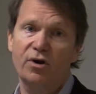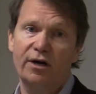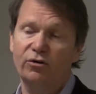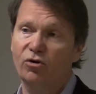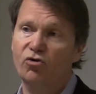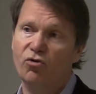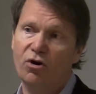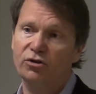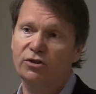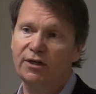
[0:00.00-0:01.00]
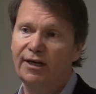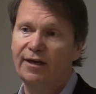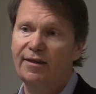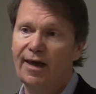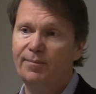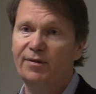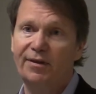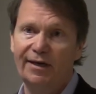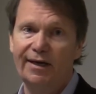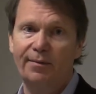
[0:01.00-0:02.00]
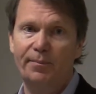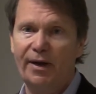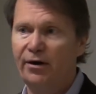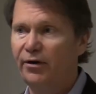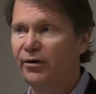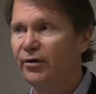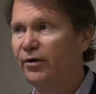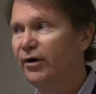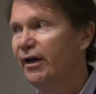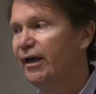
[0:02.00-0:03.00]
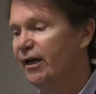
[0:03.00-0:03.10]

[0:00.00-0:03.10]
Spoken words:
you know, cross the epithelial barrier,